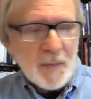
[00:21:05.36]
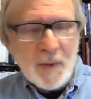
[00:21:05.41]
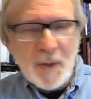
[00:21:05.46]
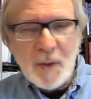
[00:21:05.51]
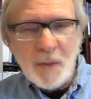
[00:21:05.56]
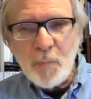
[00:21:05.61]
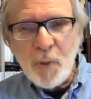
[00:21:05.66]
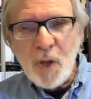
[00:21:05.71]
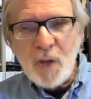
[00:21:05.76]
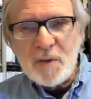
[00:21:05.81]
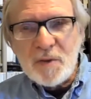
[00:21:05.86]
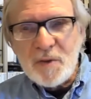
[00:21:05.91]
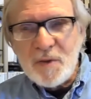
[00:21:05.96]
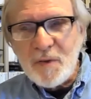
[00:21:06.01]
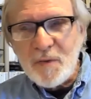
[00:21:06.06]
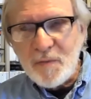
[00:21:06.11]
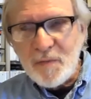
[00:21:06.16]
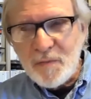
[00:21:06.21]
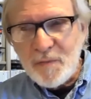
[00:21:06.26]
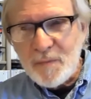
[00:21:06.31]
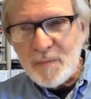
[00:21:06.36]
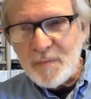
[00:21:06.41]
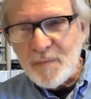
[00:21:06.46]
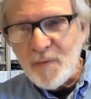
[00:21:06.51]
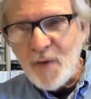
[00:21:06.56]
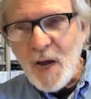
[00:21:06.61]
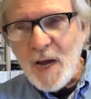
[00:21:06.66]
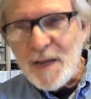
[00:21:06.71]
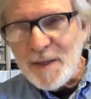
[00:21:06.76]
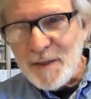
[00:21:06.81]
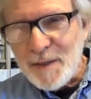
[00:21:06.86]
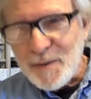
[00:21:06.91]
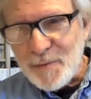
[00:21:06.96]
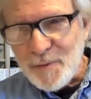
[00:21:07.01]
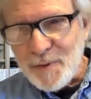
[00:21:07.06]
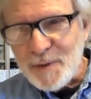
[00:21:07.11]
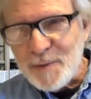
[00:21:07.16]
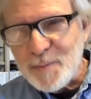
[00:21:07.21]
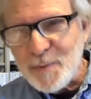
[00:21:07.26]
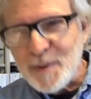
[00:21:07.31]
impulsive violent
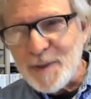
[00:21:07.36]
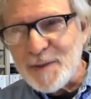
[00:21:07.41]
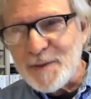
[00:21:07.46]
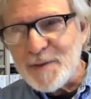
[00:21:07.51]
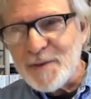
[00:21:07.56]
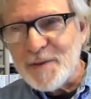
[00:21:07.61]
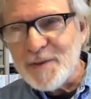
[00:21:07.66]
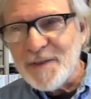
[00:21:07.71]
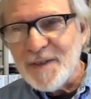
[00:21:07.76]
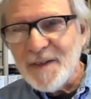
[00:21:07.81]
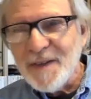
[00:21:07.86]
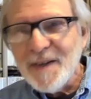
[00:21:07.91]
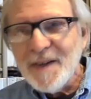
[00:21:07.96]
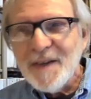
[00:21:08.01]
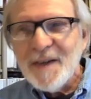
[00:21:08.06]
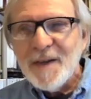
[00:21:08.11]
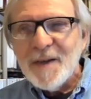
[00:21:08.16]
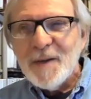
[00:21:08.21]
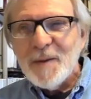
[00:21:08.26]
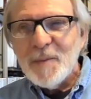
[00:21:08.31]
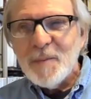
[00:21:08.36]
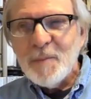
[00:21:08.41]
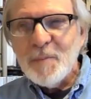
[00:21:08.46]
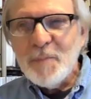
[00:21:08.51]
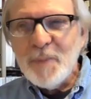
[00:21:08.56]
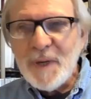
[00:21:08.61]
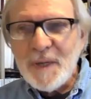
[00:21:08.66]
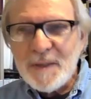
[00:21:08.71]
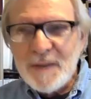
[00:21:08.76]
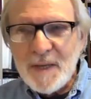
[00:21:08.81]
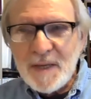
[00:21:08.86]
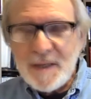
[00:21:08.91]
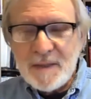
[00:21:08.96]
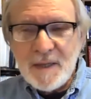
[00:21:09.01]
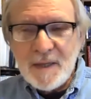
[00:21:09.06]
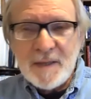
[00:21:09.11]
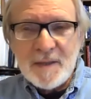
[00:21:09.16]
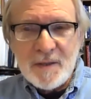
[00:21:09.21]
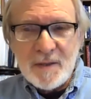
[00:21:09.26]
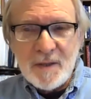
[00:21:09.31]
responses, but that
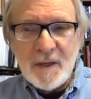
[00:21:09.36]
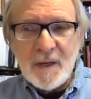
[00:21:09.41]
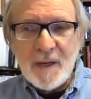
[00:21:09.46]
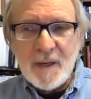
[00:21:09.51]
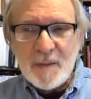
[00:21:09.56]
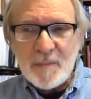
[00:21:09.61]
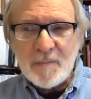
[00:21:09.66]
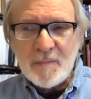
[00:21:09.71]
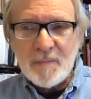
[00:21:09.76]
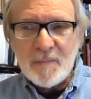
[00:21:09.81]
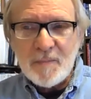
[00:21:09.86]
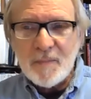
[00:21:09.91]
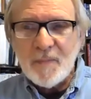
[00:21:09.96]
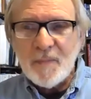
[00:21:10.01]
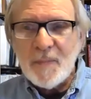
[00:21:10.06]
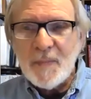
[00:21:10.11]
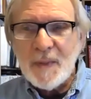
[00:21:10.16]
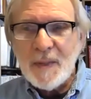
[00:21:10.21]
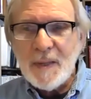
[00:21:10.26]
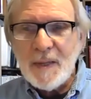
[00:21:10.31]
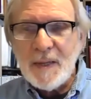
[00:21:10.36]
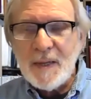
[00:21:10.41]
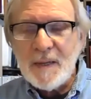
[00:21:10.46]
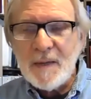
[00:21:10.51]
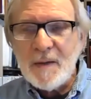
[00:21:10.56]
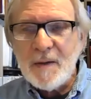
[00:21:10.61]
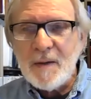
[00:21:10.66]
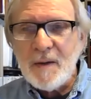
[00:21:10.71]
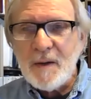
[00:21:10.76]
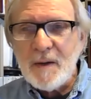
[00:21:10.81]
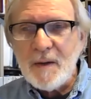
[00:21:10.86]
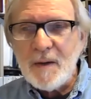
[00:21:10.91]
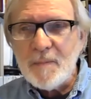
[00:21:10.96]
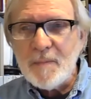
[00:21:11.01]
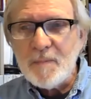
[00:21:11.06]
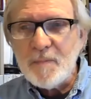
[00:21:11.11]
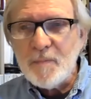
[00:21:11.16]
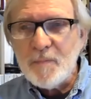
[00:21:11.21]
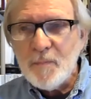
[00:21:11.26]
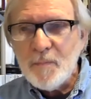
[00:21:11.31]
takes time. And
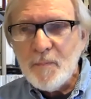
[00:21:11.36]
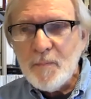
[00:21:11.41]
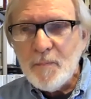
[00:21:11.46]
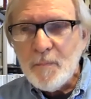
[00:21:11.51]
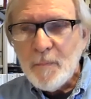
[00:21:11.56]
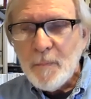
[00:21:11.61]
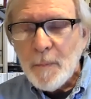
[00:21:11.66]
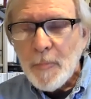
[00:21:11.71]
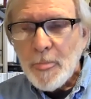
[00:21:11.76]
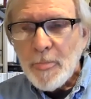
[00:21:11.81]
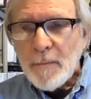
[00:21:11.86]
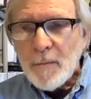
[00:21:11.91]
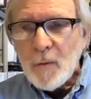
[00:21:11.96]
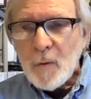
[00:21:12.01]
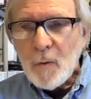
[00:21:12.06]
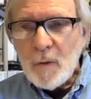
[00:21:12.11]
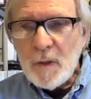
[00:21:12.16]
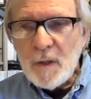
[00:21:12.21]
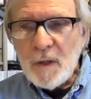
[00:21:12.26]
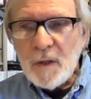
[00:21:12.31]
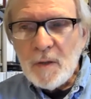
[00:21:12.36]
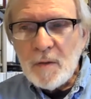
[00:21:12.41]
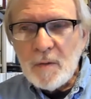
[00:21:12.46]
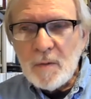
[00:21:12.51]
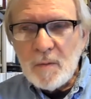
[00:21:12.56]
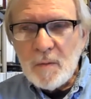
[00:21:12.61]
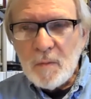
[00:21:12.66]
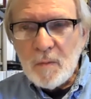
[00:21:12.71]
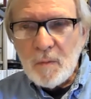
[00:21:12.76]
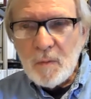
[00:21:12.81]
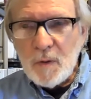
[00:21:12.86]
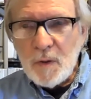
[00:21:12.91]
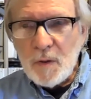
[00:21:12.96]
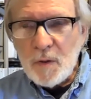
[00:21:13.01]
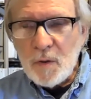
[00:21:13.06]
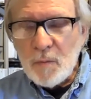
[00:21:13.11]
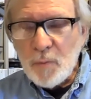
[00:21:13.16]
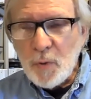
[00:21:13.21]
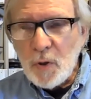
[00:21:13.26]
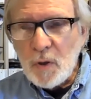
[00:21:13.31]
um, in, in
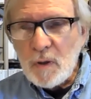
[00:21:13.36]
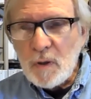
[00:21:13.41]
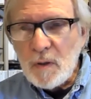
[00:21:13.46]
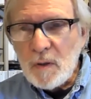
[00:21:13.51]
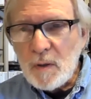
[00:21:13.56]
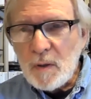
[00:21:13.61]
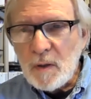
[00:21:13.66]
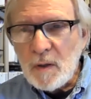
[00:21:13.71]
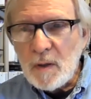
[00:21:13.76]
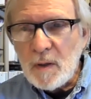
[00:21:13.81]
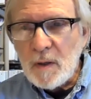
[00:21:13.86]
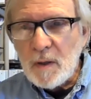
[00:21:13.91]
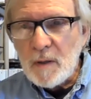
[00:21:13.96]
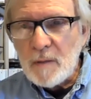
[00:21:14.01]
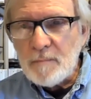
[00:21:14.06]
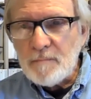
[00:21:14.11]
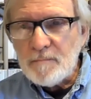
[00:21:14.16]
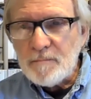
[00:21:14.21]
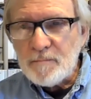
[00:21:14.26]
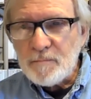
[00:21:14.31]
the book, uh,